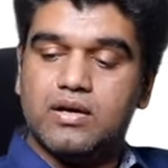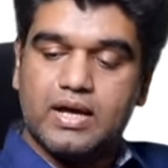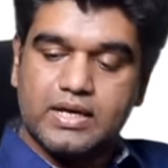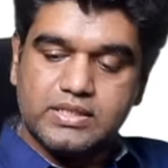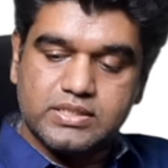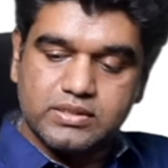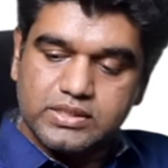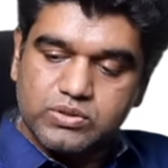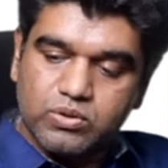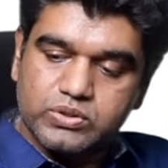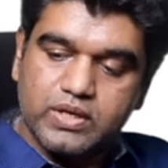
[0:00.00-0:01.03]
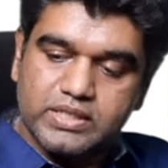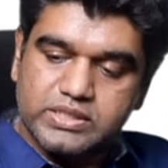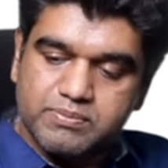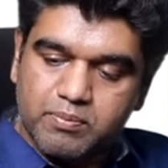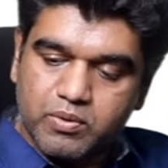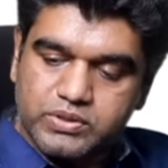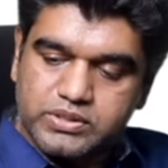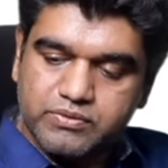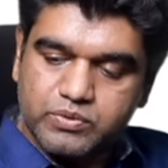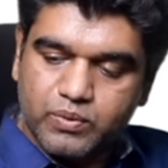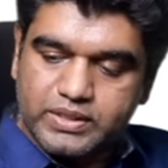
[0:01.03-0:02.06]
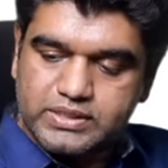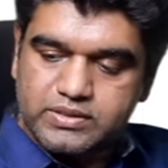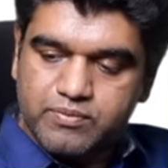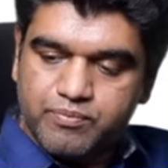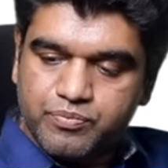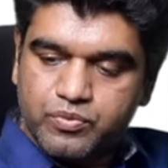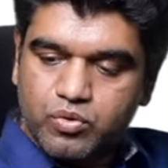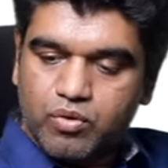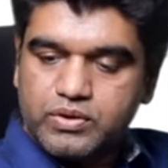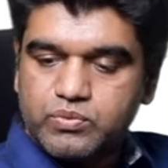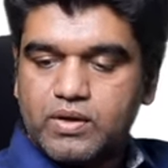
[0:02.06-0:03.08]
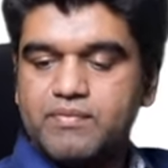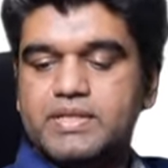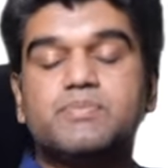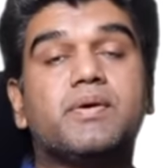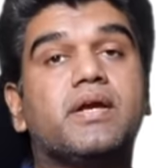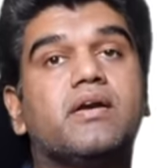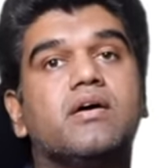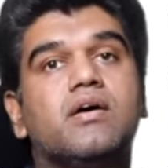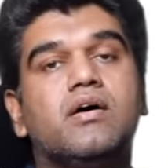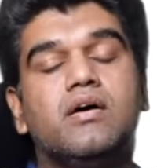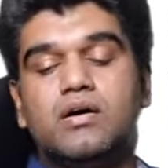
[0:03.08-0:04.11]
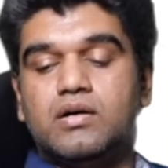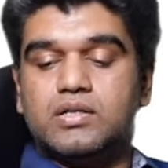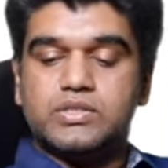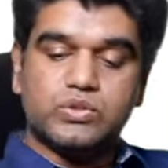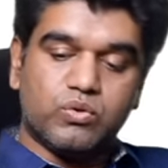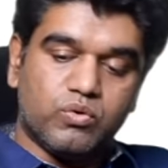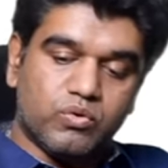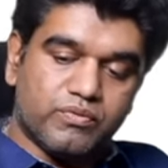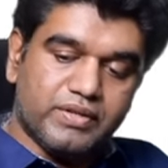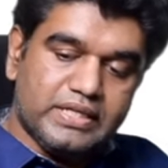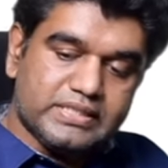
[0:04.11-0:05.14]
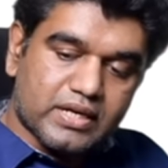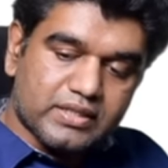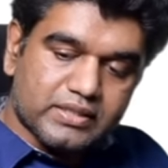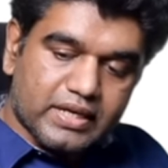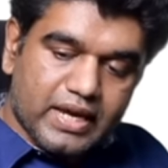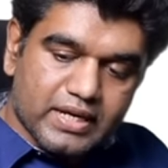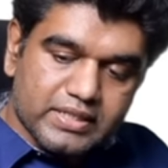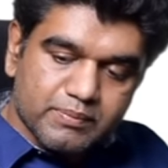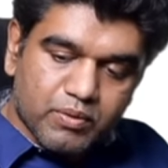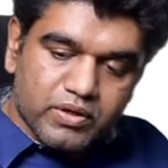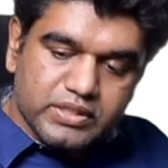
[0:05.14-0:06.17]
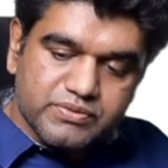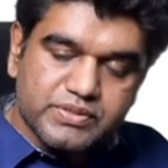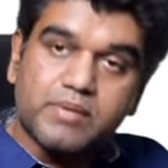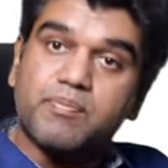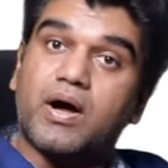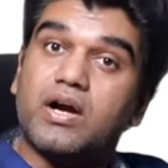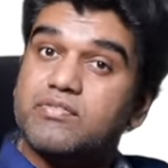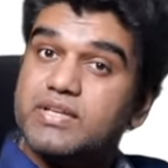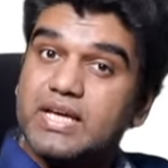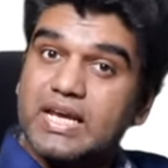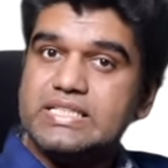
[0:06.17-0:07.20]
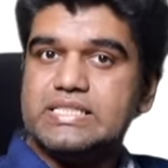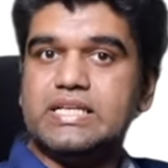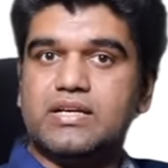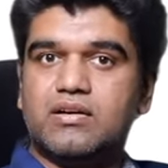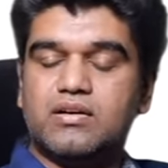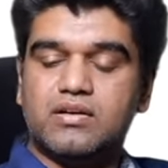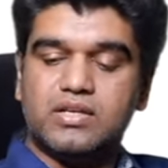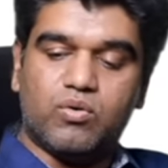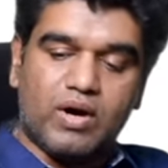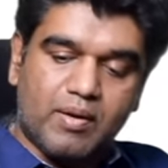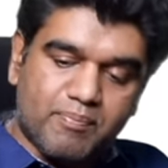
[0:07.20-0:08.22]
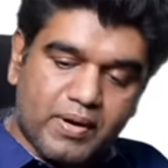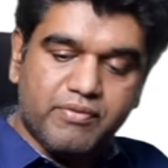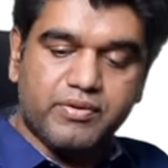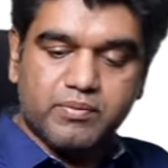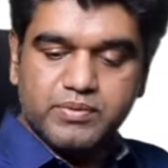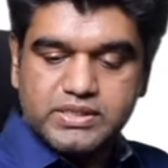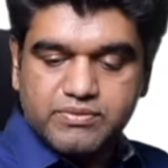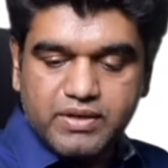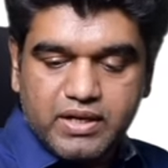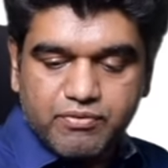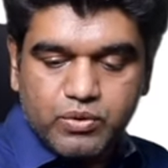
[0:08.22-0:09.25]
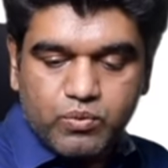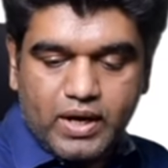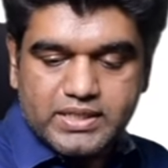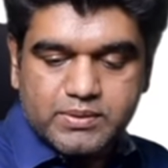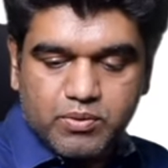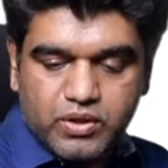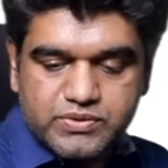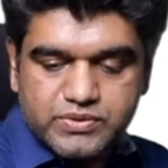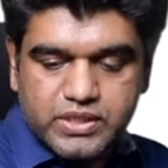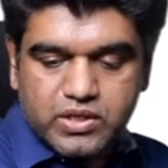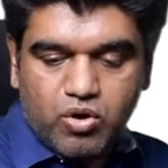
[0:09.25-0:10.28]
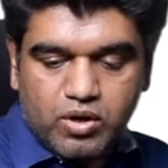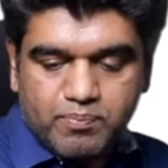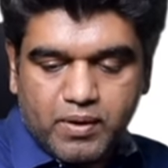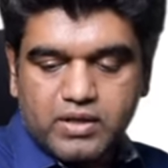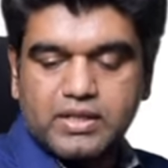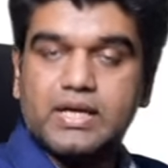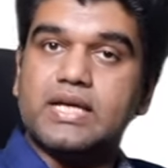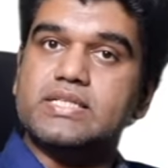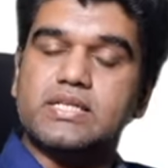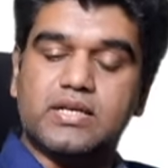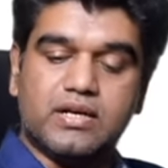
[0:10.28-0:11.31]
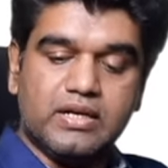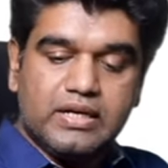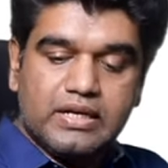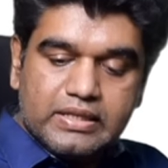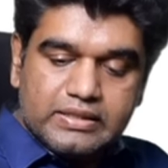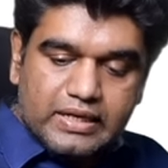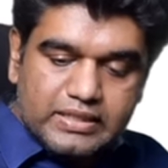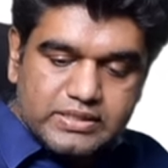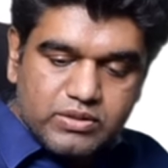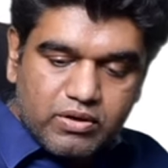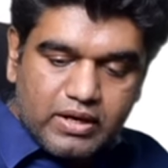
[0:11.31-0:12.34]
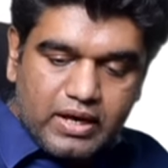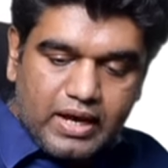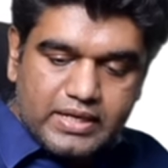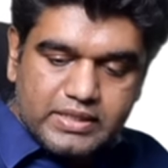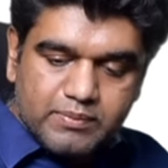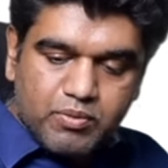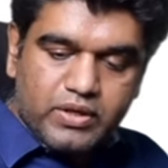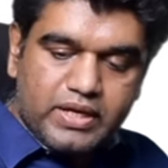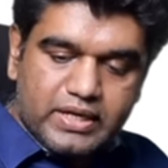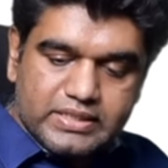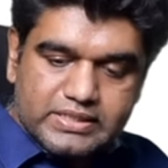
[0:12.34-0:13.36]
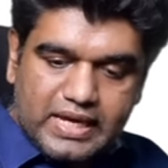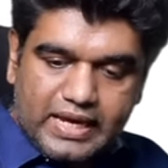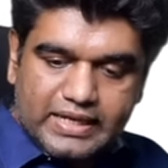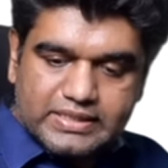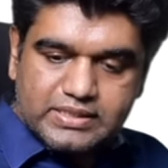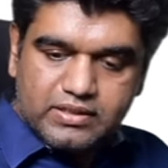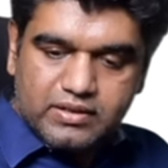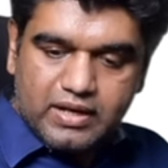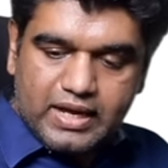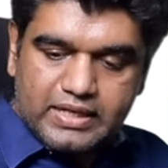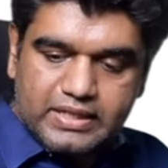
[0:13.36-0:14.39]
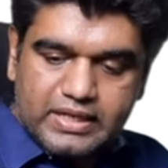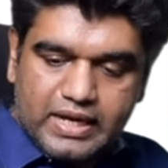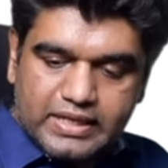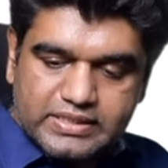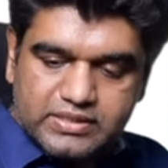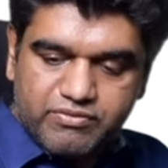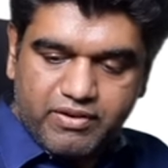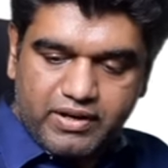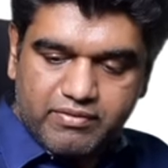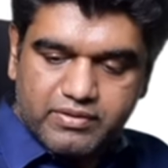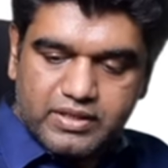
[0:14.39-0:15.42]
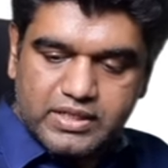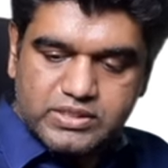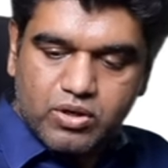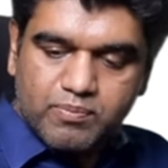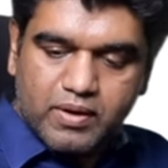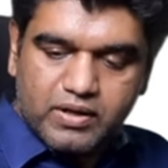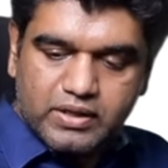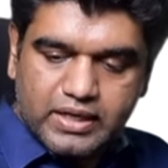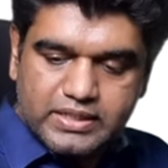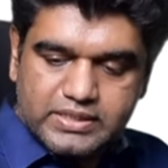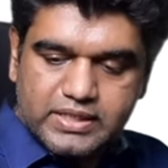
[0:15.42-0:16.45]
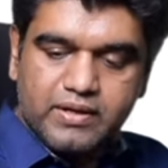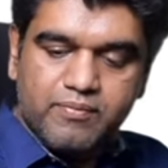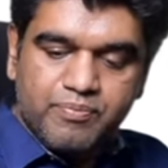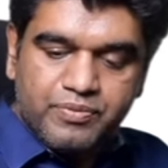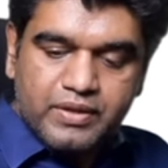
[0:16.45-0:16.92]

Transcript: And this also has to be positive twice over 12 weeks period. So these are the three antibodies which are part of the criteria. Now, apart from this, we have few antibodies which are not part of the criteria. That is your antibody against annexin, anti-annexin 5. That is not part of the criteria.